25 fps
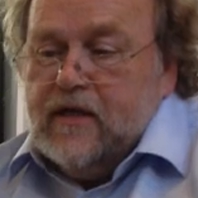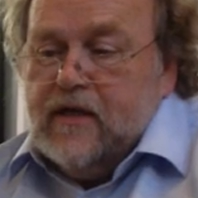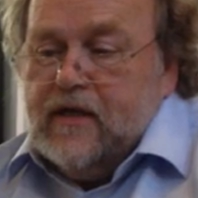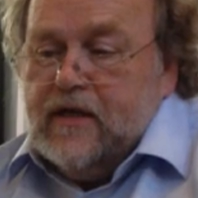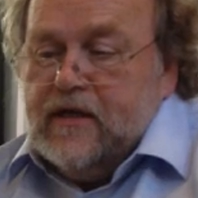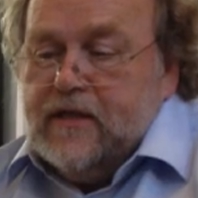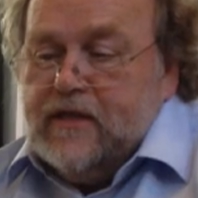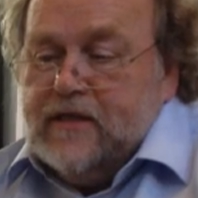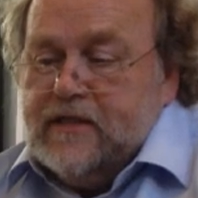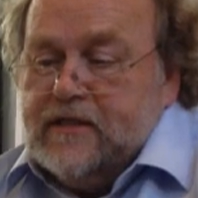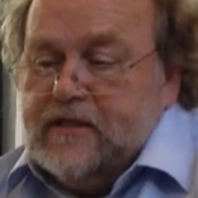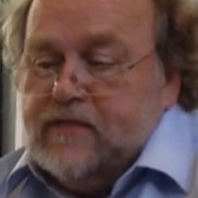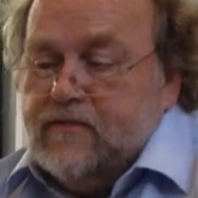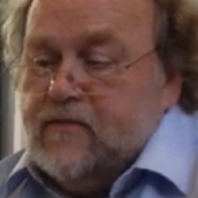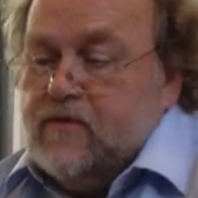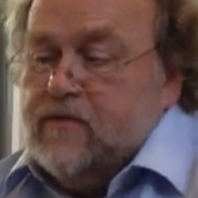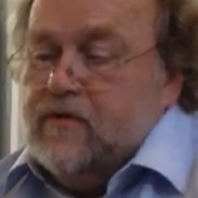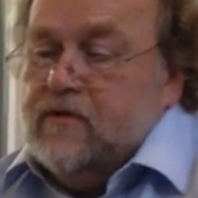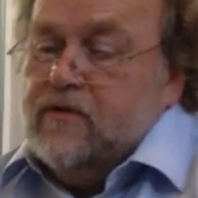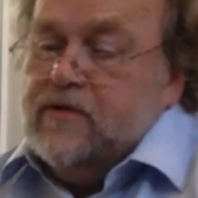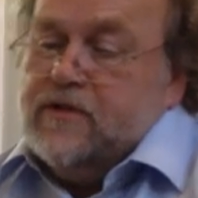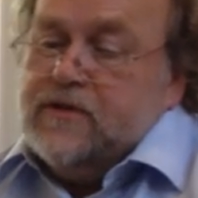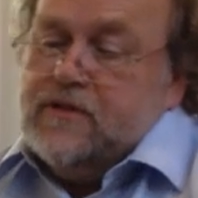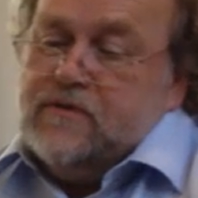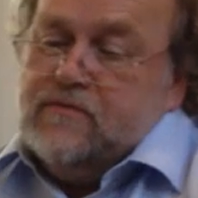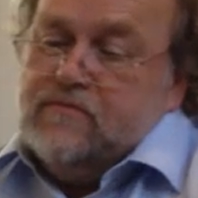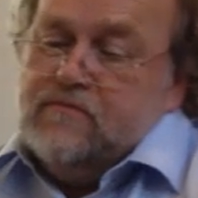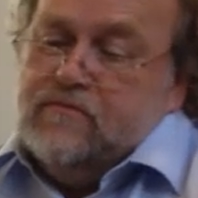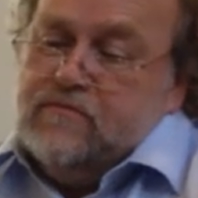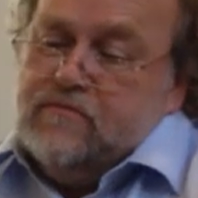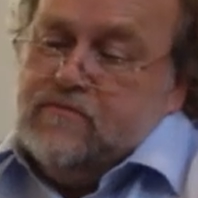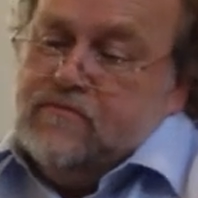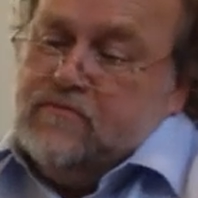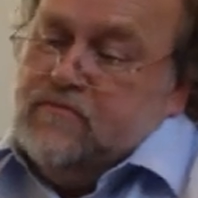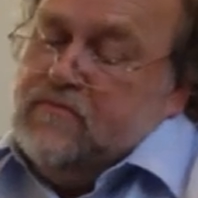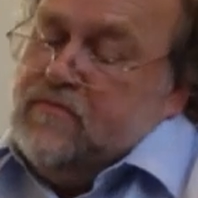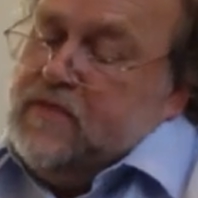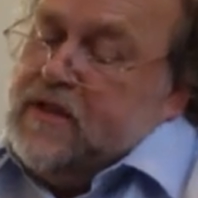And this, of course,
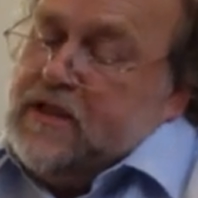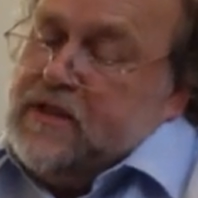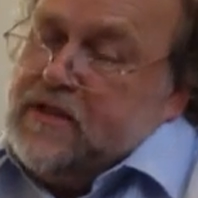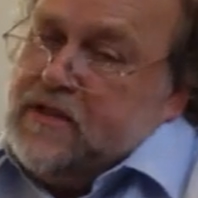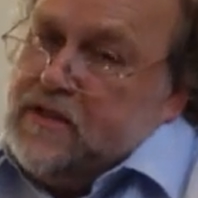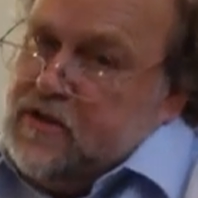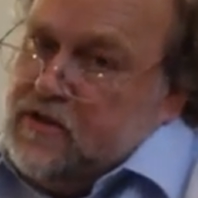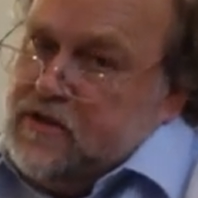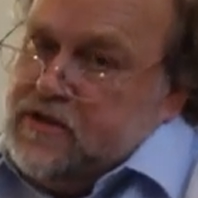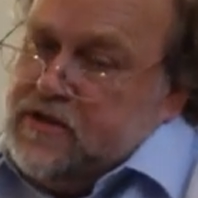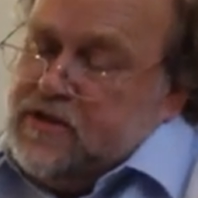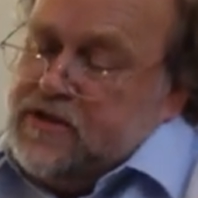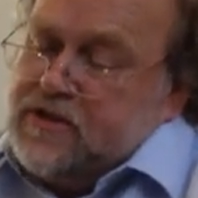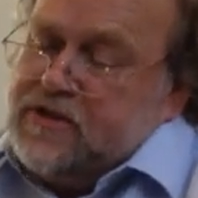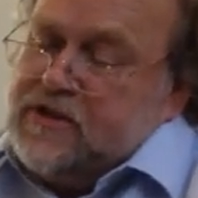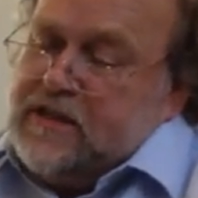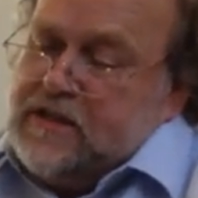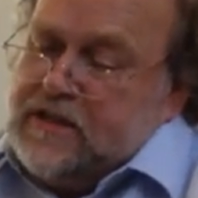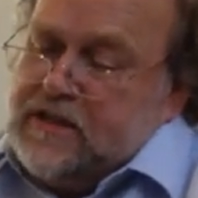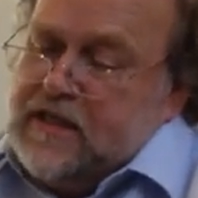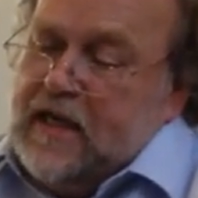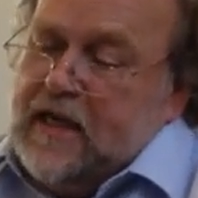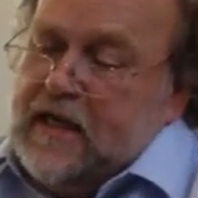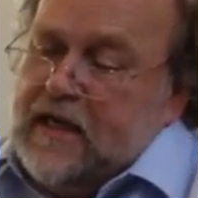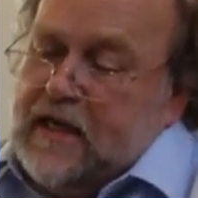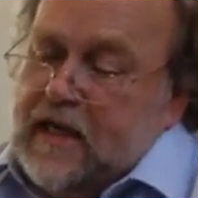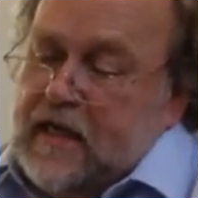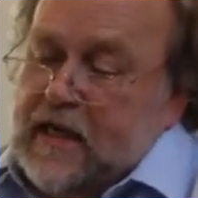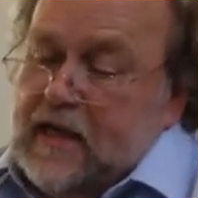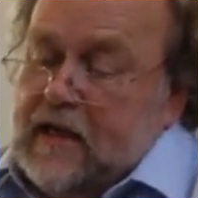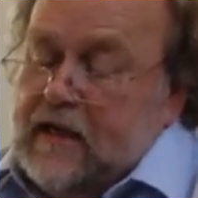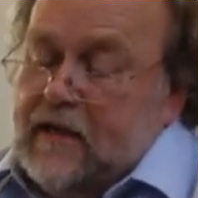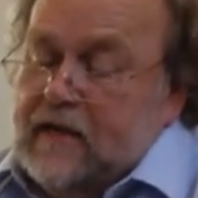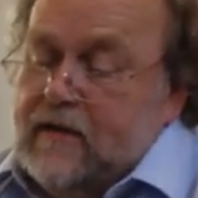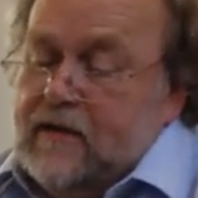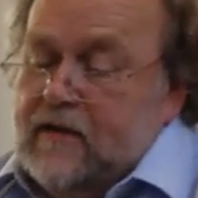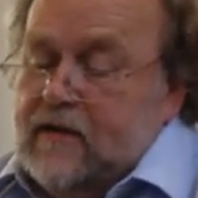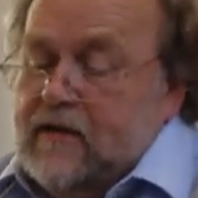means not just
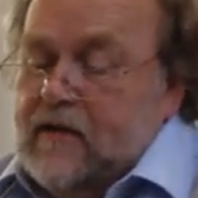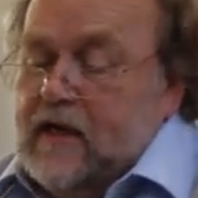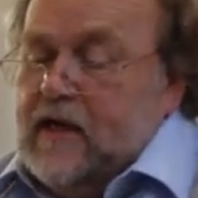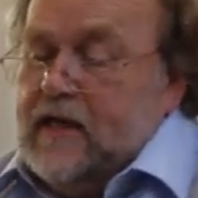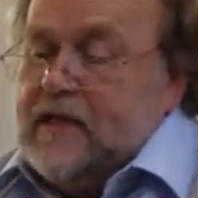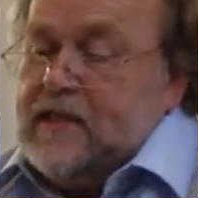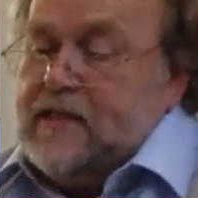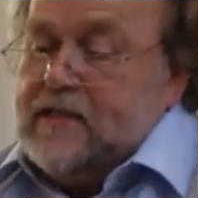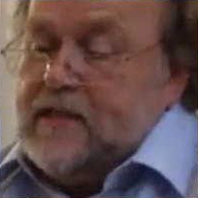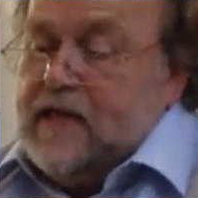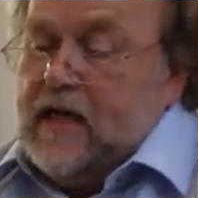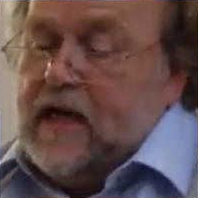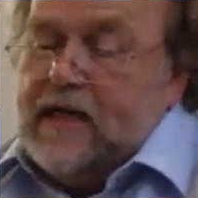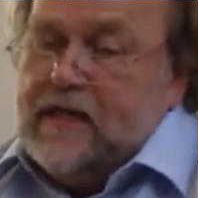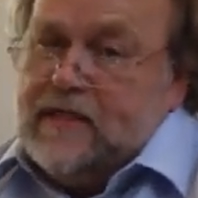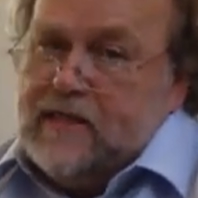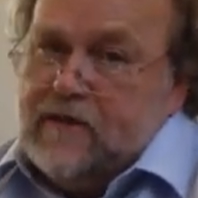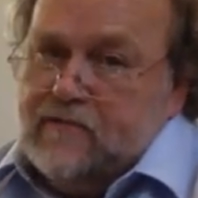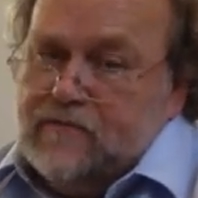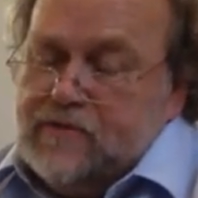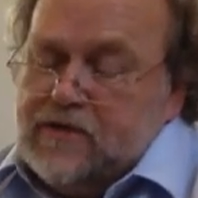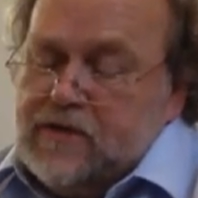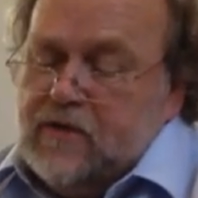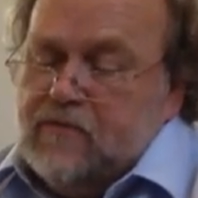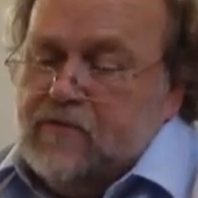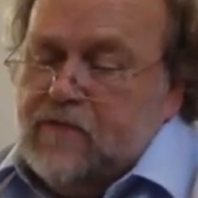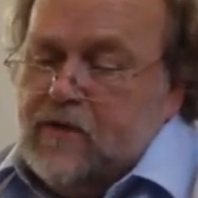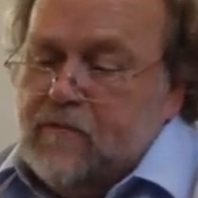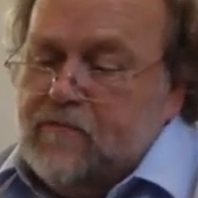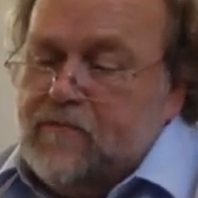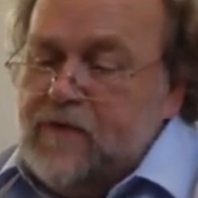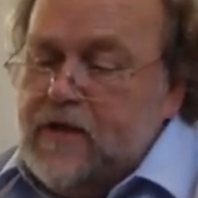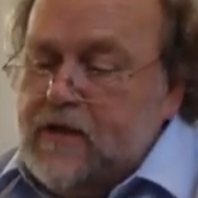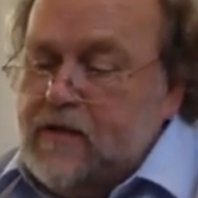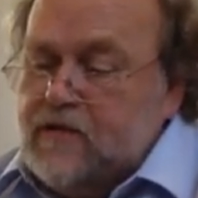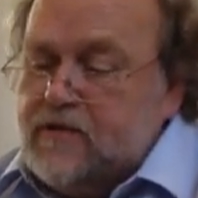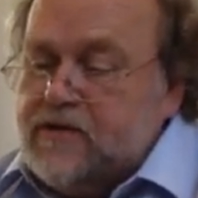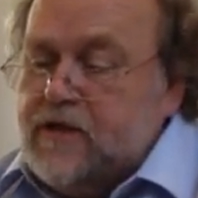designing nice items that will
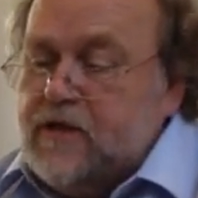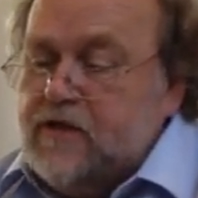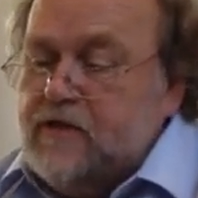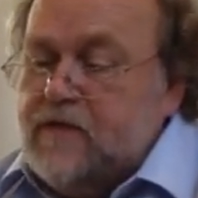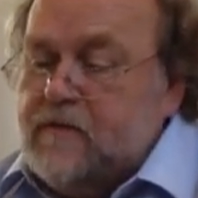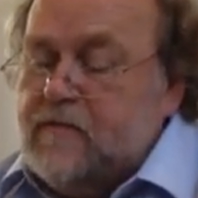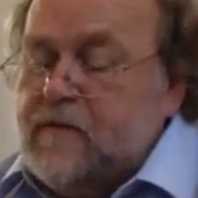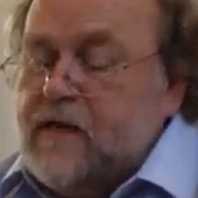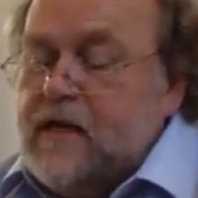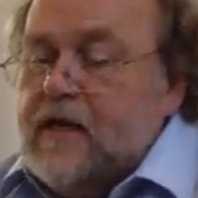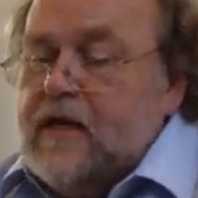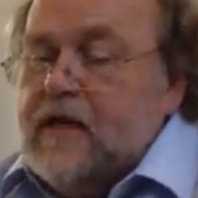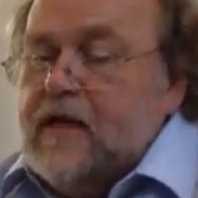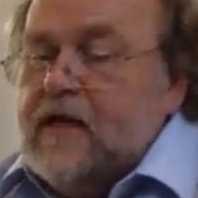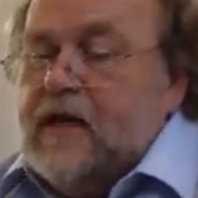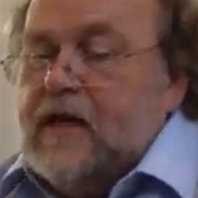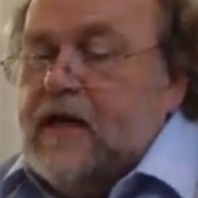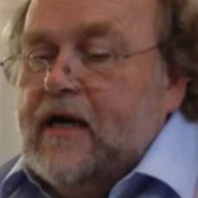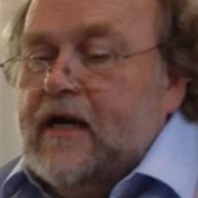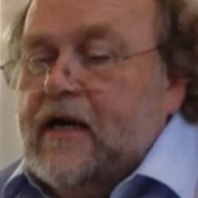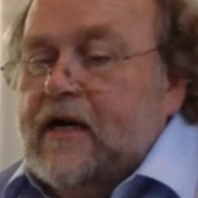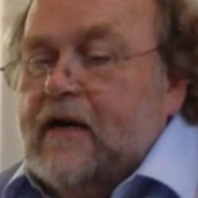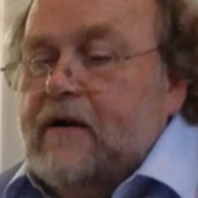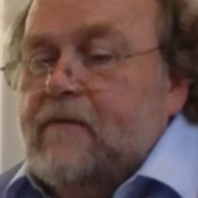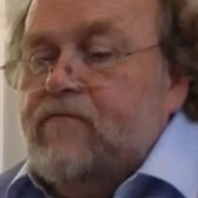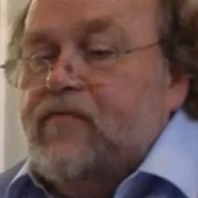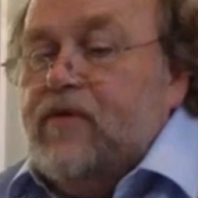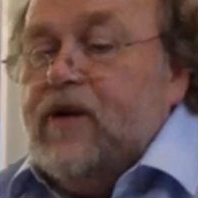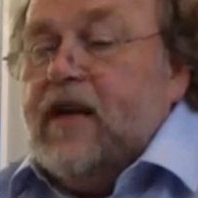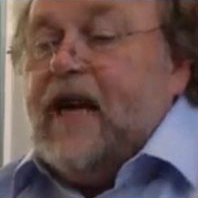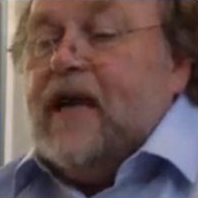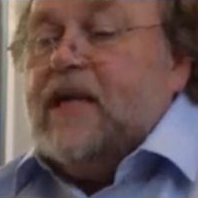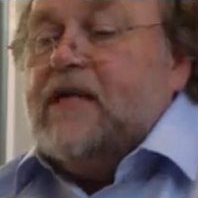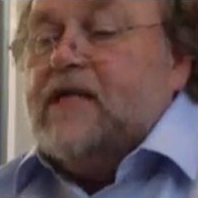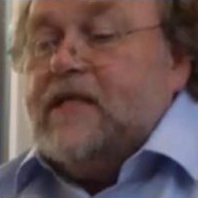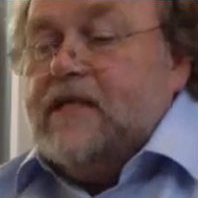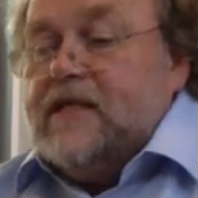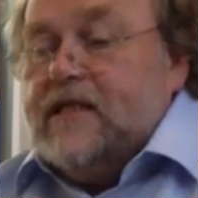appeal to them,
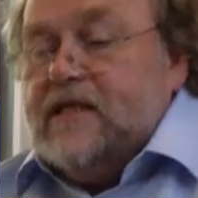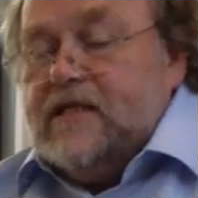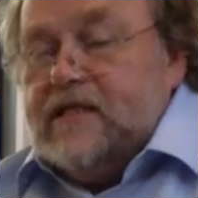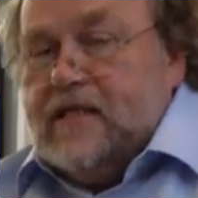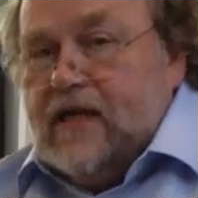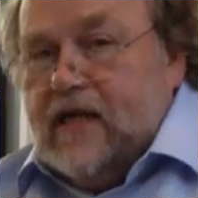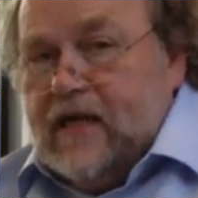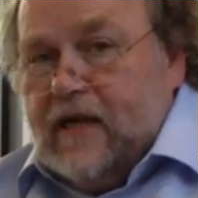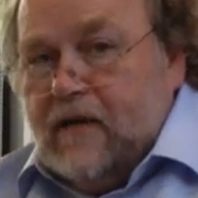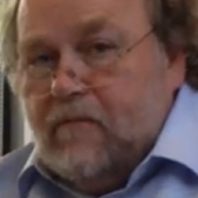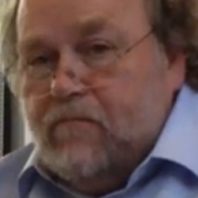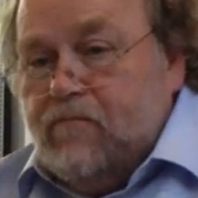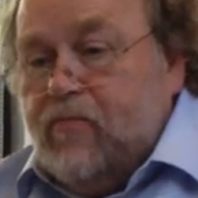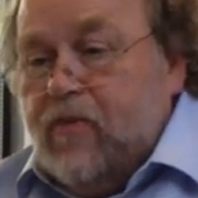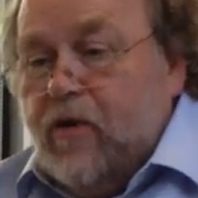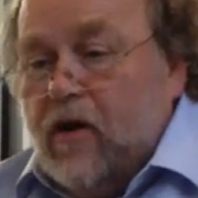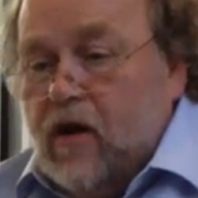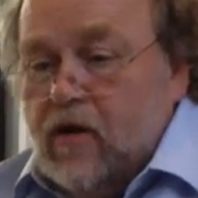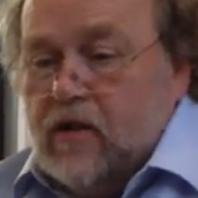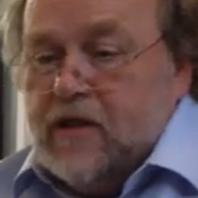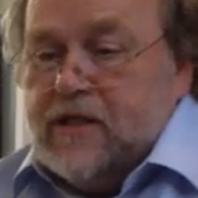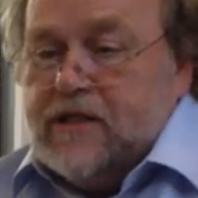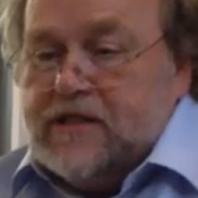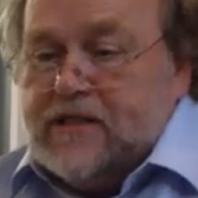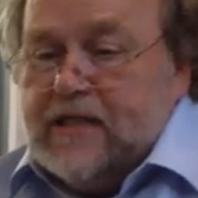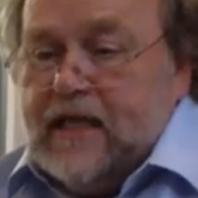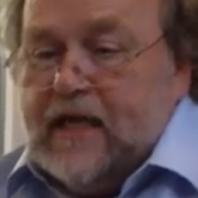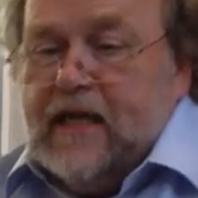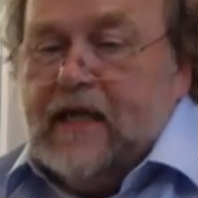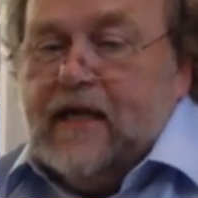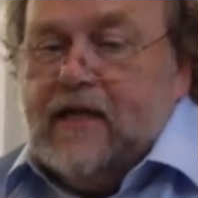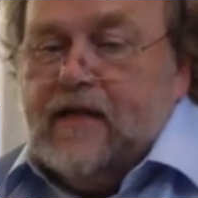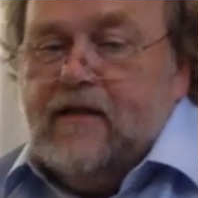but actually designing policy.